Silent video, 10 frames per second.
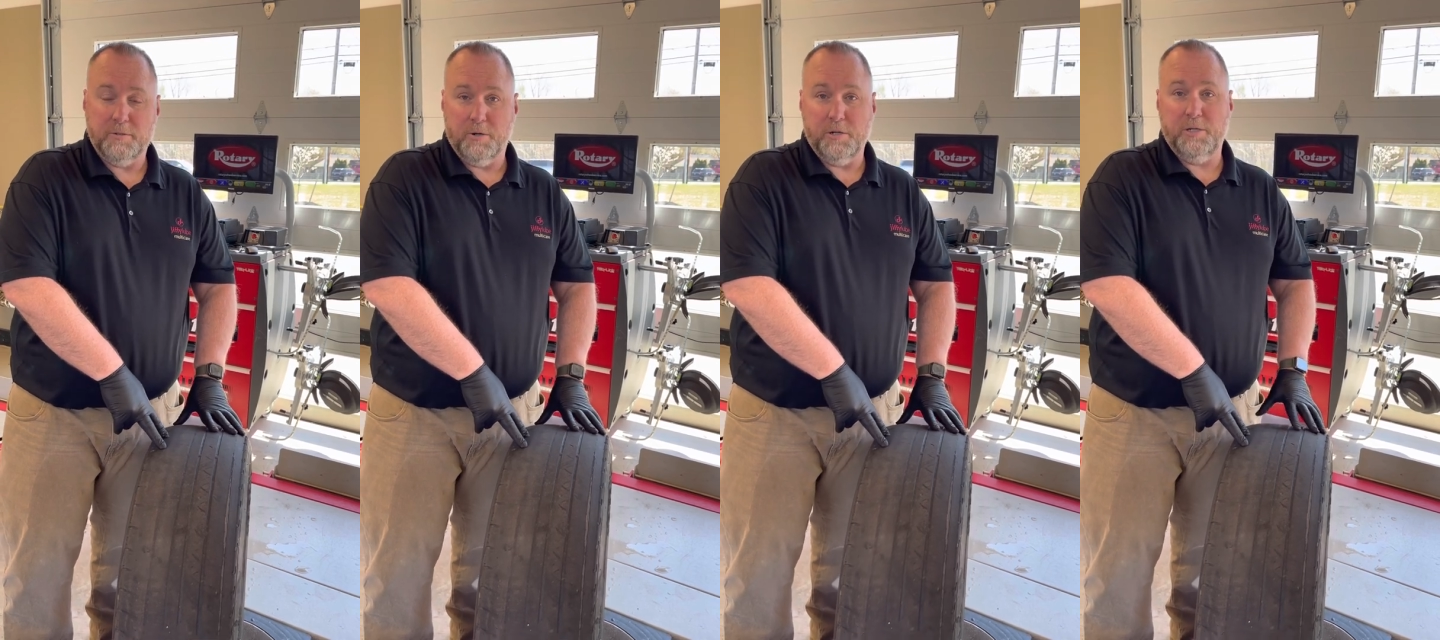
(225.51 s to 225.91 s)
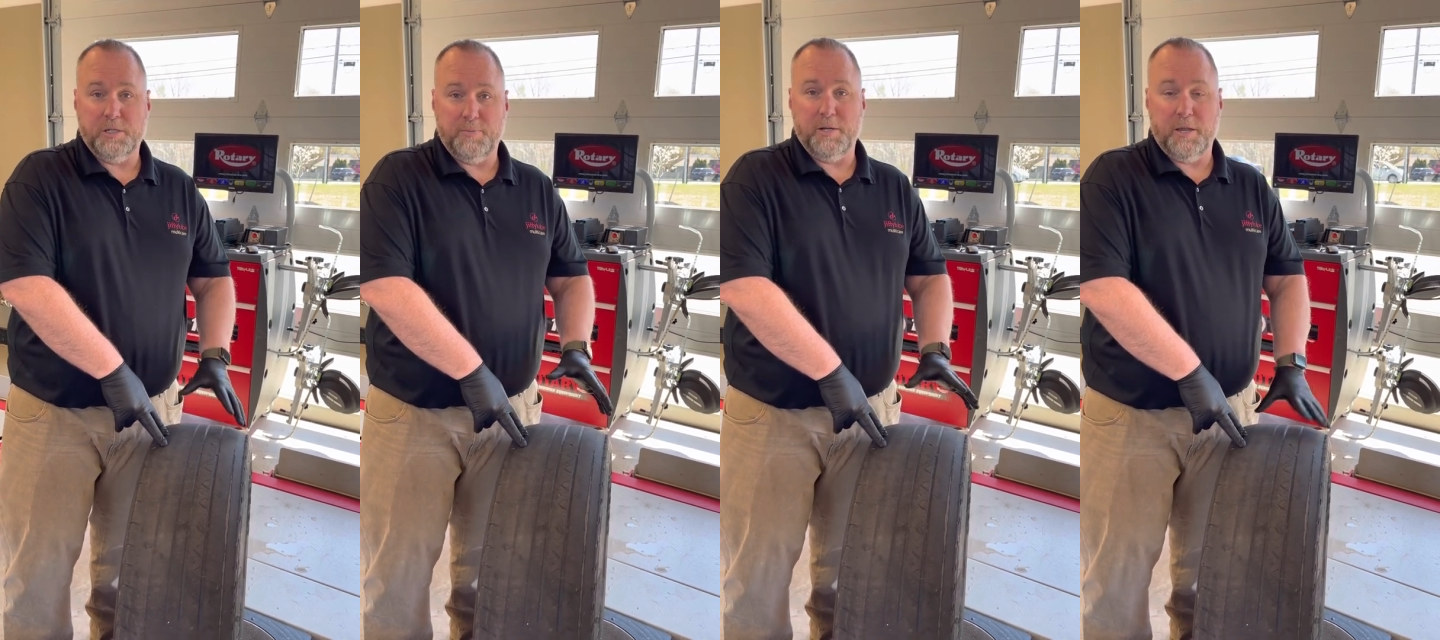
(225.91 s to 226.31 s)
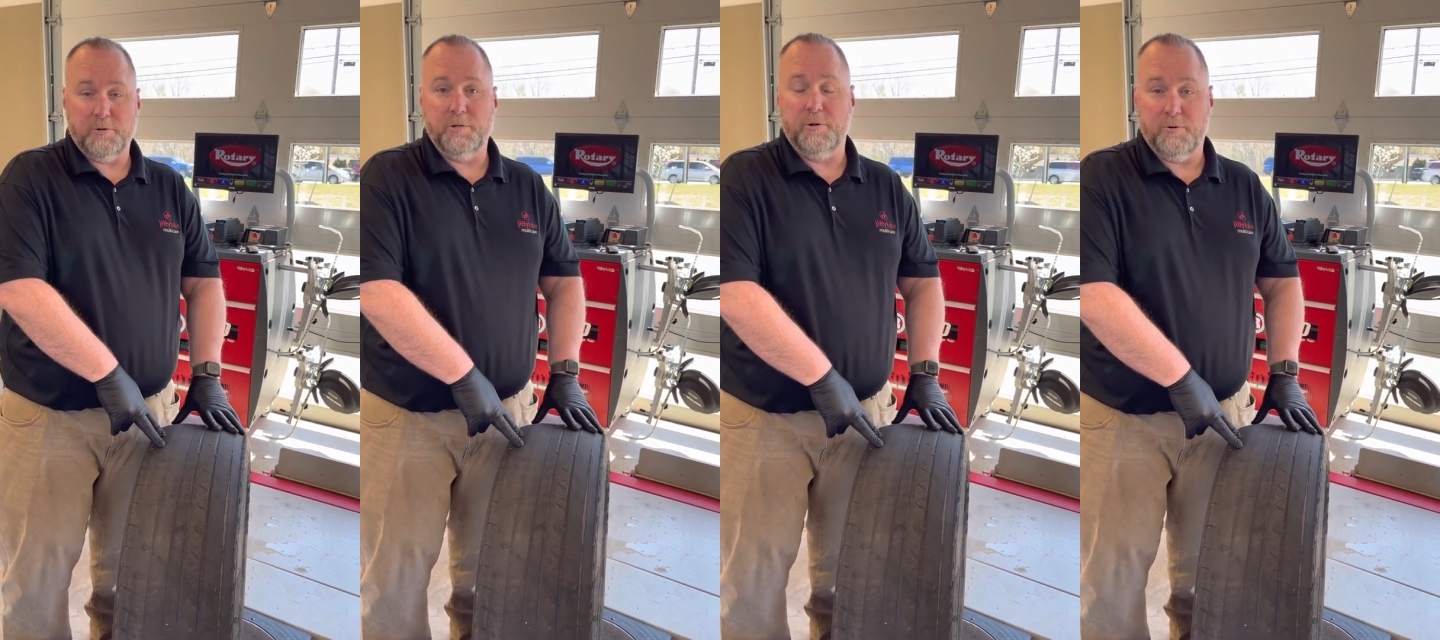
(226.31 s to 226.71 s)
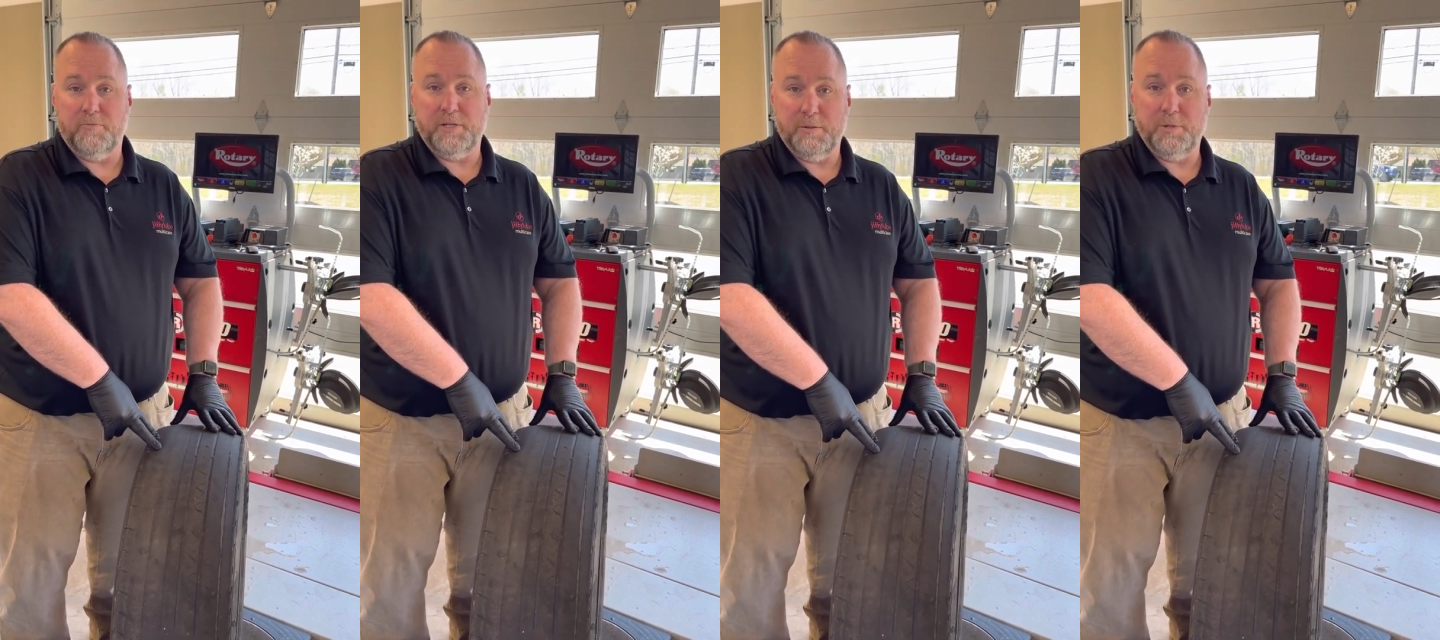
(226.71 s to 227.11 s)
well, you need to spend another
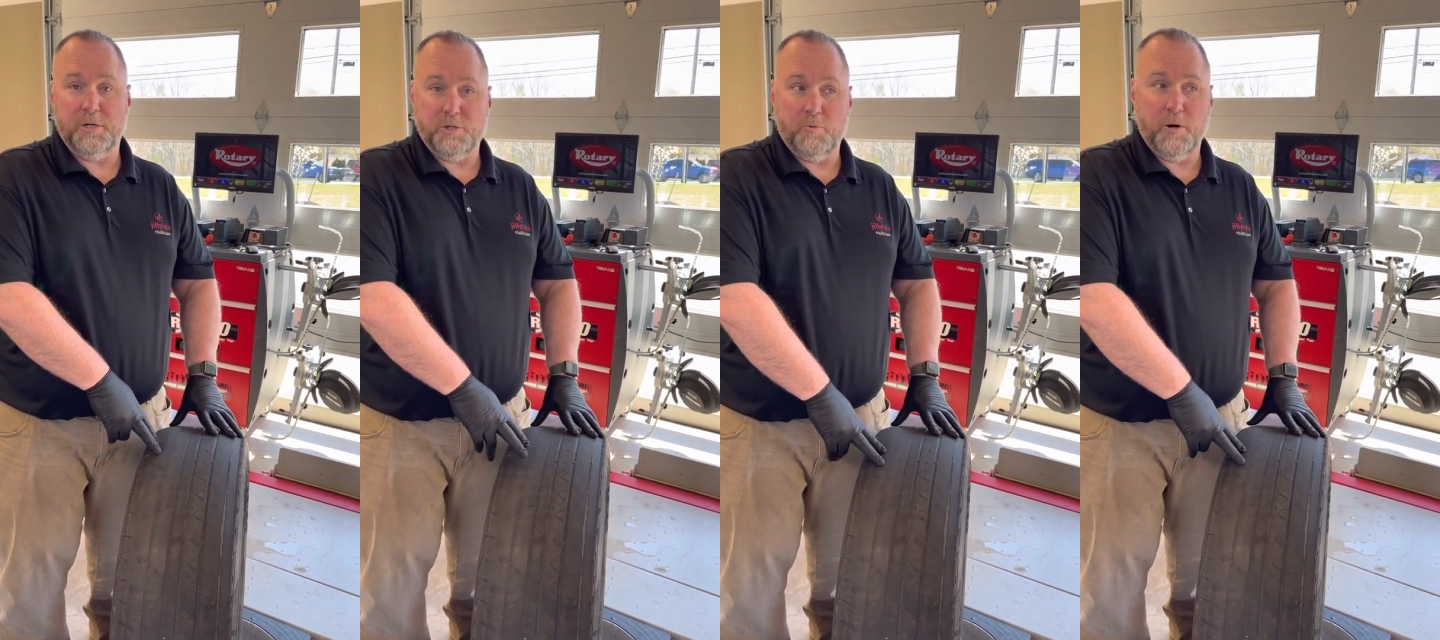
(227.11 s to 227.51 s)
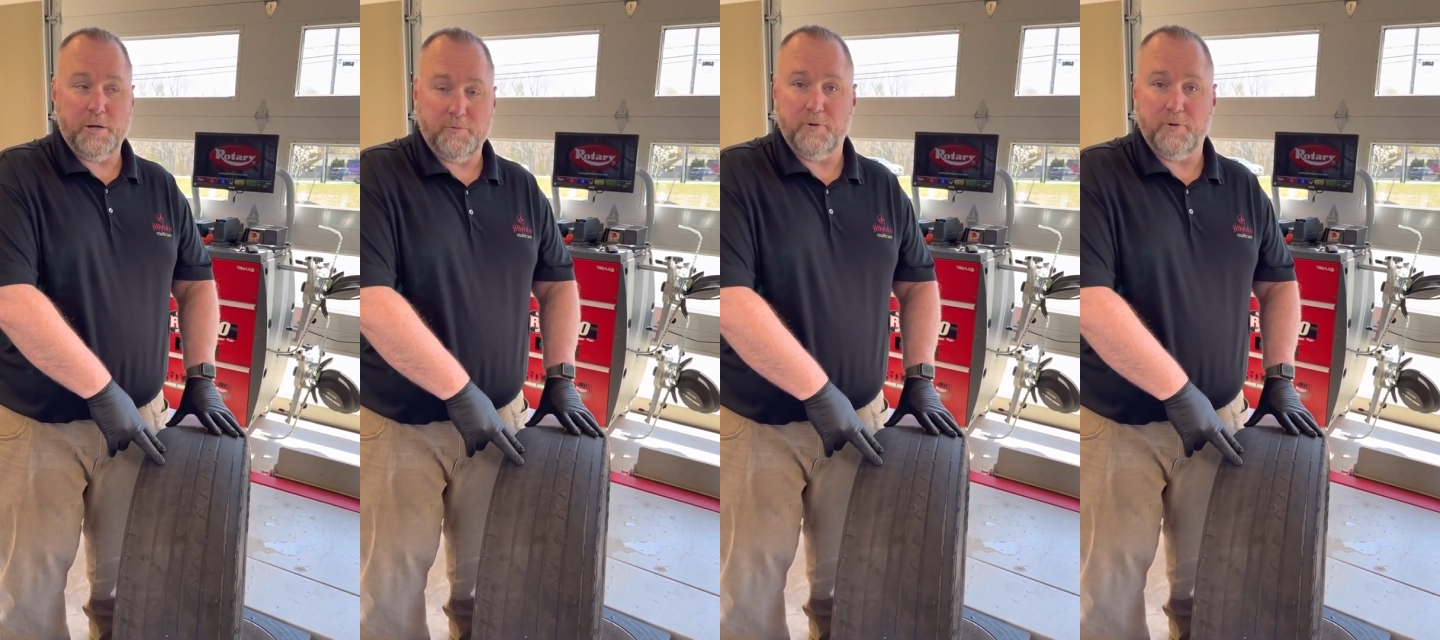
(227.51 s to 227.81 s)
$250 because you wore out your